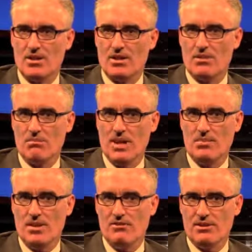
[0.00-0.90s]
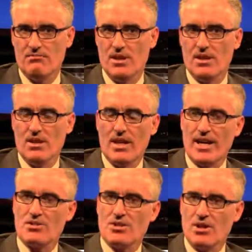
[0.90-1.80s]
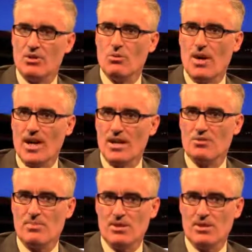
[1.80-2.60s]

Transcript: and maybe even X and O-wise,